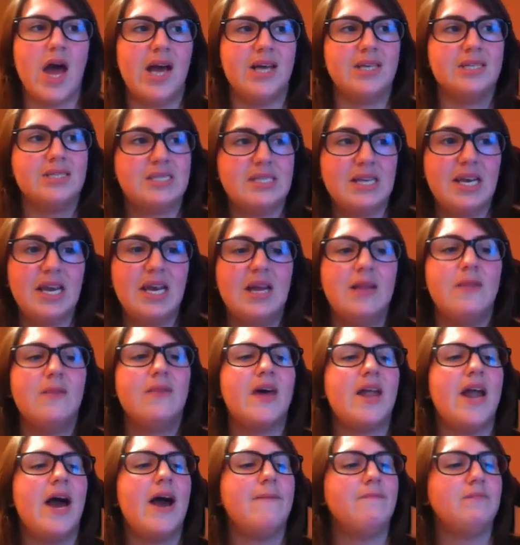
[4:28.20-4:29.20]
seen
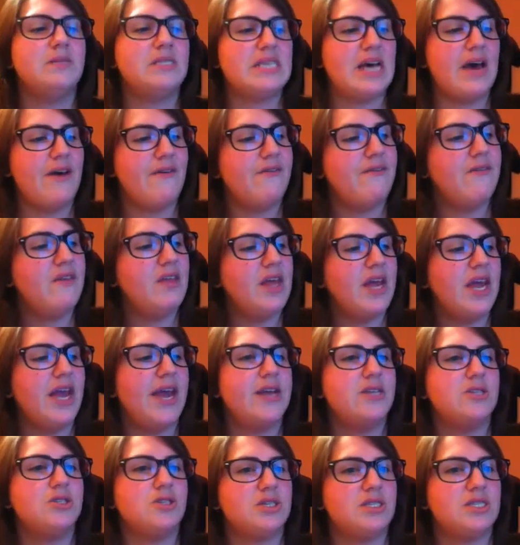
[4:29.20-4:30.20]
that I'm definitely
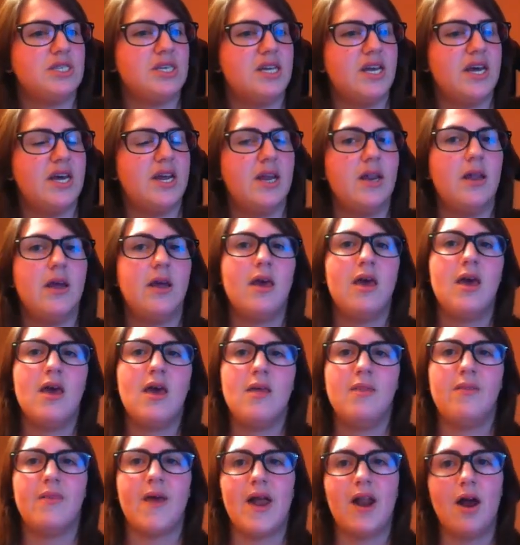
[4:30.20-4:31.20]
interested in
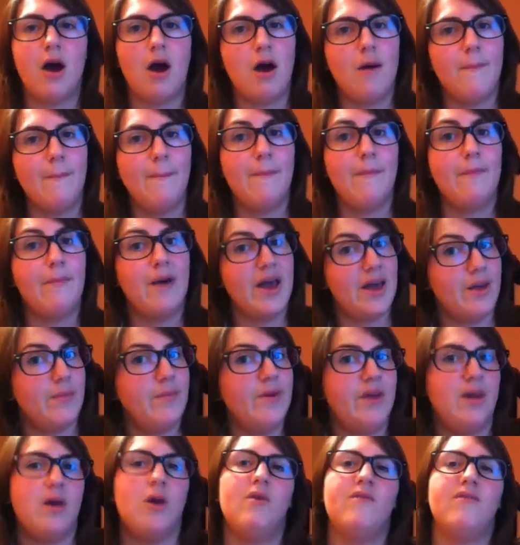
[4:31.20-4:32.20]
that might
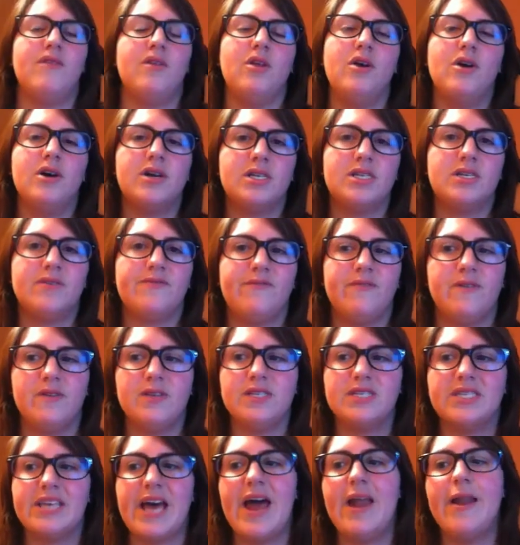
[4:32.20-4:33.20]
be overlooked for
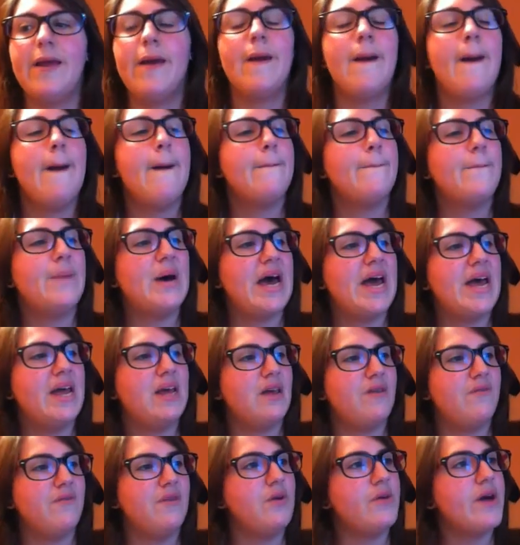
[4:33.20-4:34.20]
the set. But
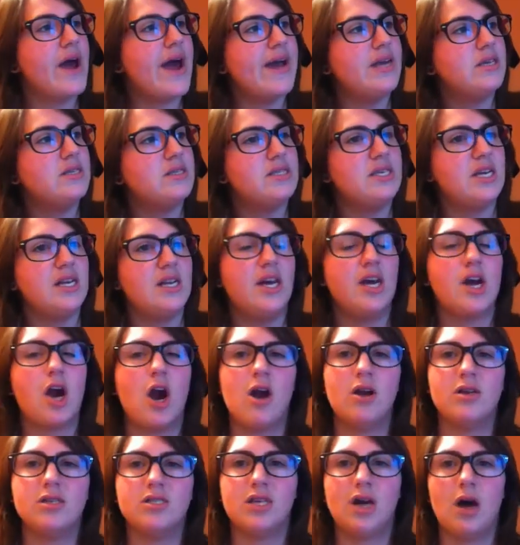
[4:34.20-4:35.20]
if you guys see any
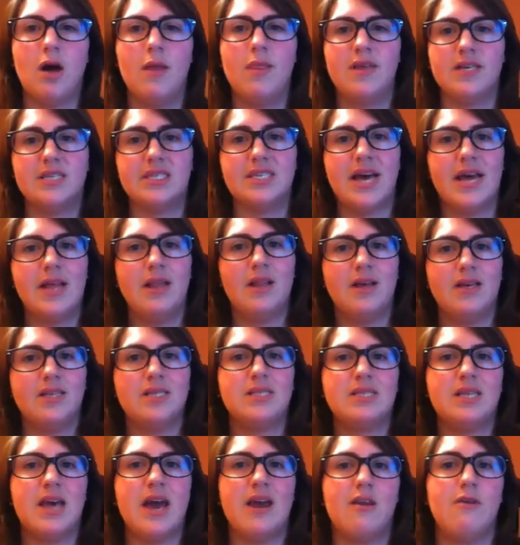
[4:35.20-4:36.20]
cards on the set
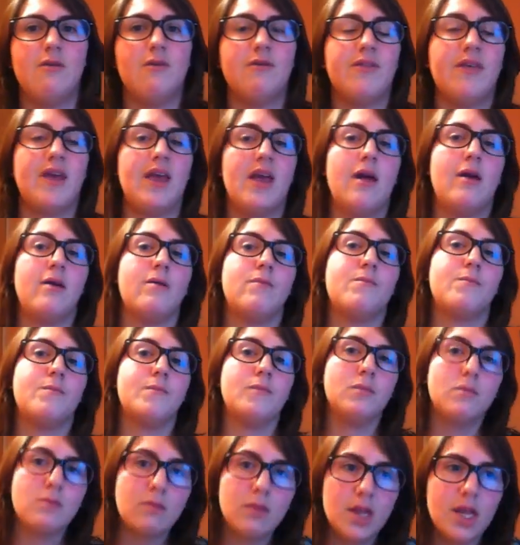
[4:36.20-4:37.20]
list that you think,
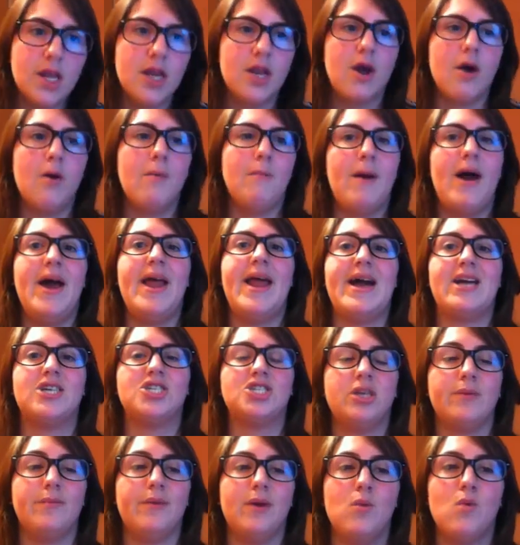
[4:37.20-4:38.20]
you know, might
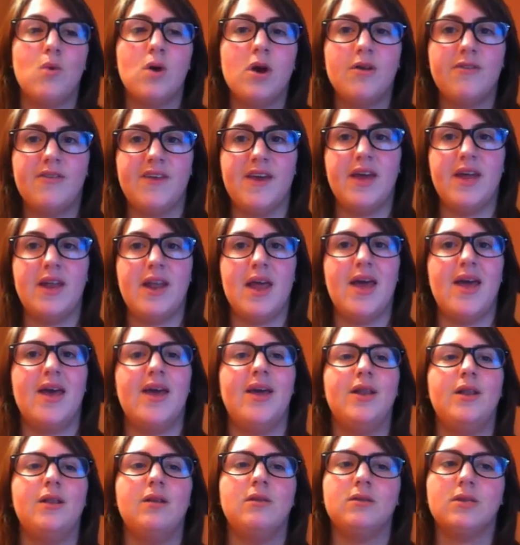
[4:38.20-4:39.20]
actually be worth it,
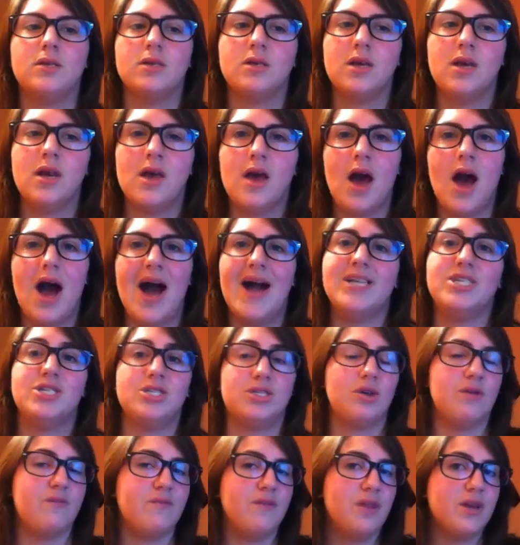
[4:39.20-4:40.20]
and I
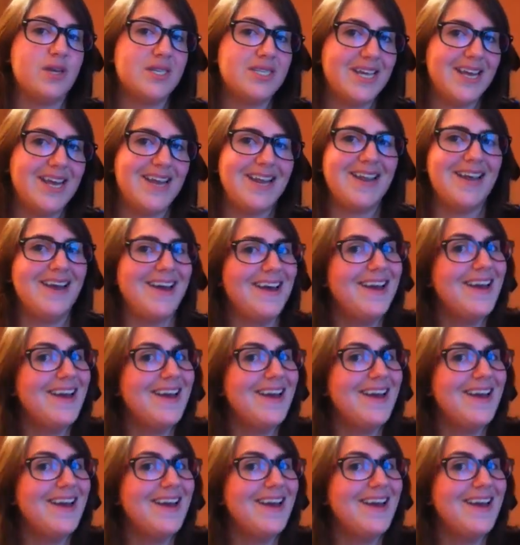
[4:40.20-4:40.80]
just overlooked it,